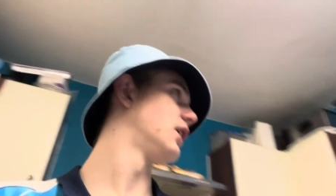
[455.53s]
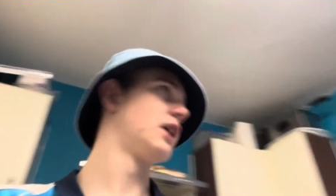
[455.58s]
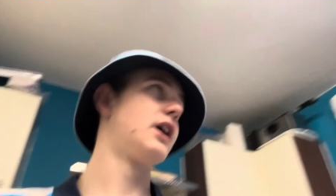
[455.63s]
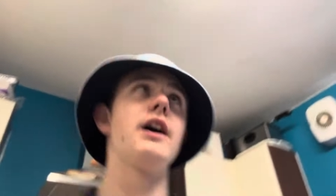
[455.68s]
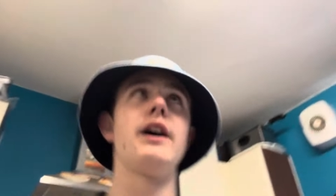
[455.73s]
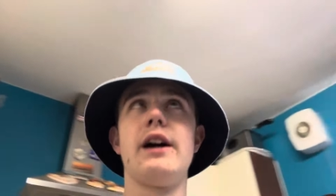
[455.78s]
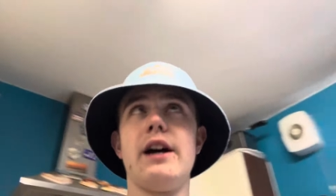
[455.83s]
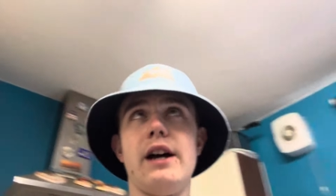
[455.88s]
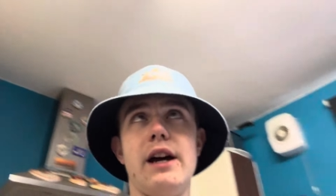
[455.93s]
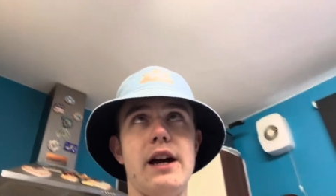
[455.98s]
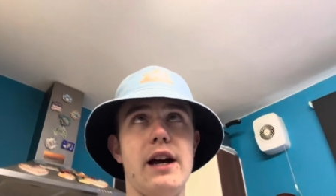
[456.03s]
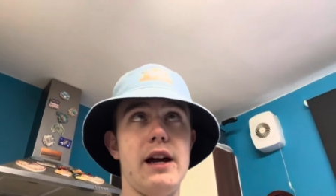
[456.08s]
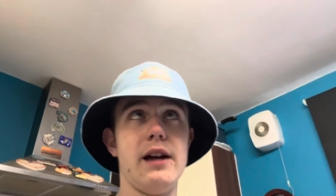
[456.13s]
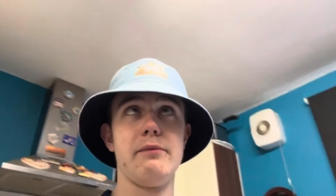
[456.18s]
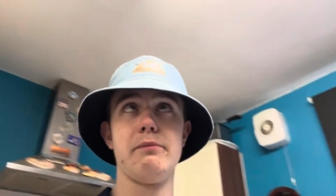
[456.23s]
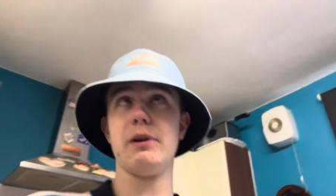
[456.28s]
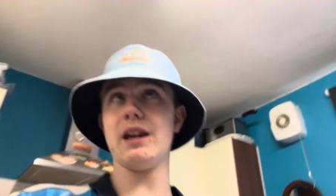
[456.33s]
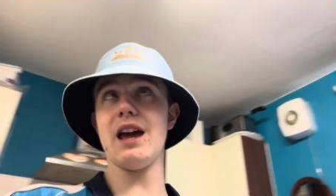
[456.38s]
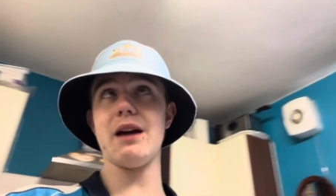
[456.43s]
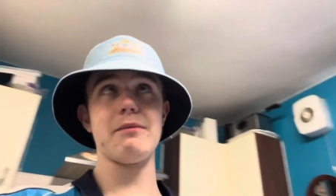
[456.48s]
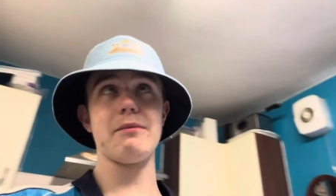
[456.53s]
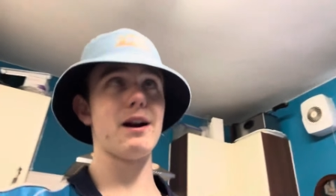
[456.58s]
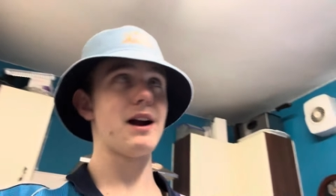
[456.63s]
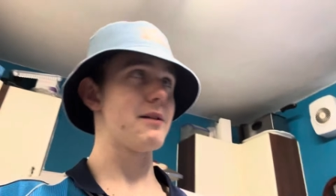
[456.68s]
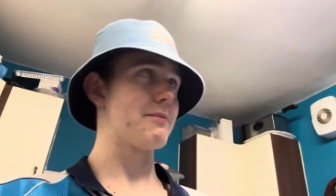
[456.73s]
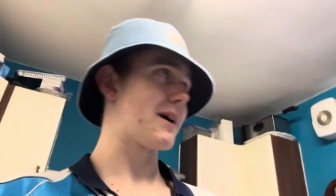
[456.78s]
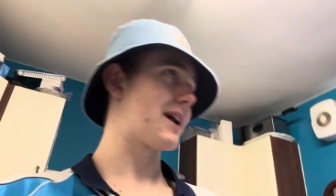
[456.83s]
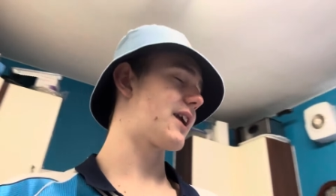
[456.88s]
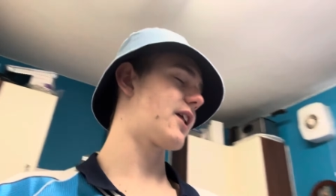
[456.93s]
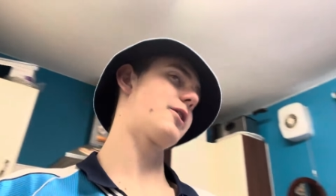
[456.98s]
Uh, but yeah, my
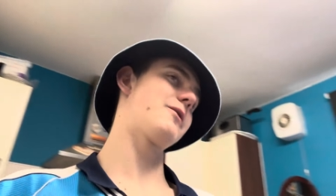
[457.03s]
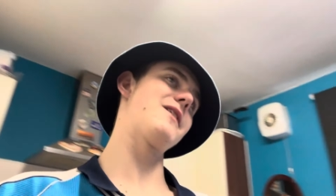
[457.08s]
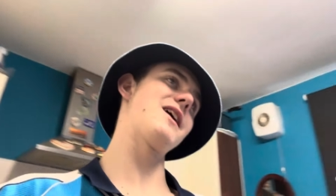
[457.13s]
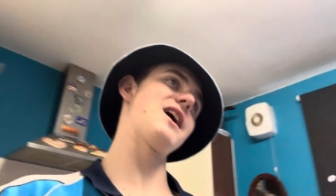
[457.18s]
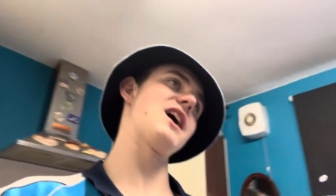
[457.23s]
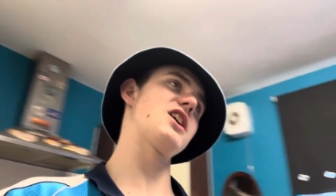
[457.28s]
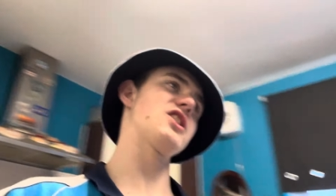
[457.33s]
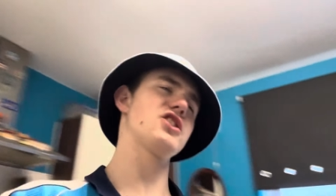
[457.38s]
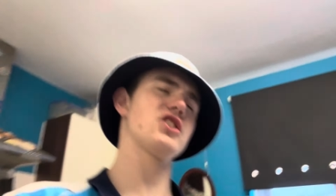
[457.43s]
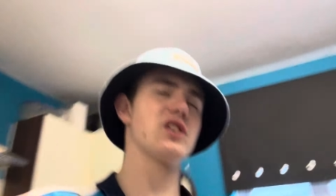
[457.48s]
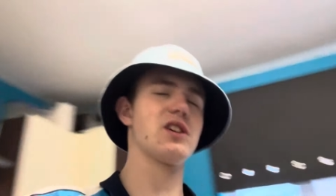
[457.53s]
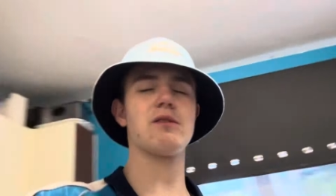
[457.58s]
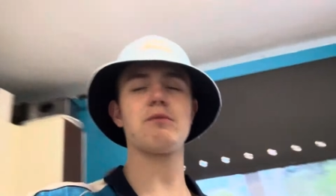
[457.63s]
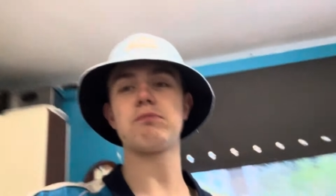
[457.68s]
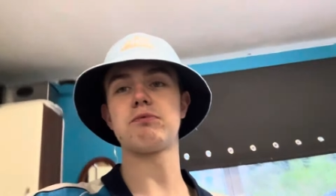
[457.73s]
man of the match.